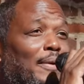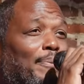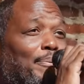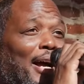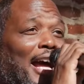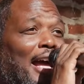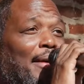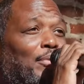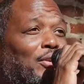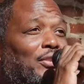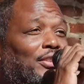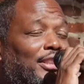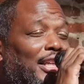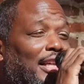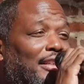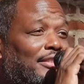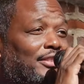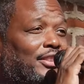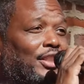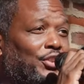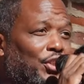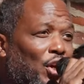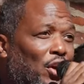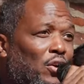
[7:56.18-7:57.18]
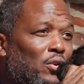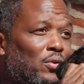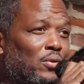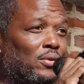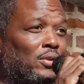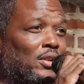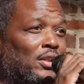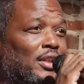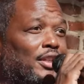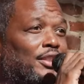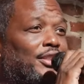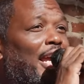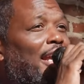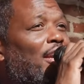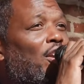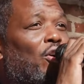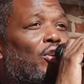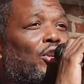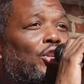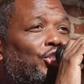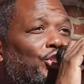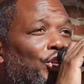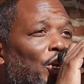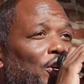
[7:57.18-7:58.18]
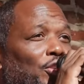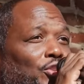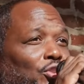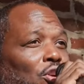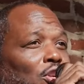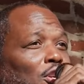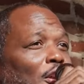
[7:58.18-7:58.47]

the Bible says to do. Right. They go to church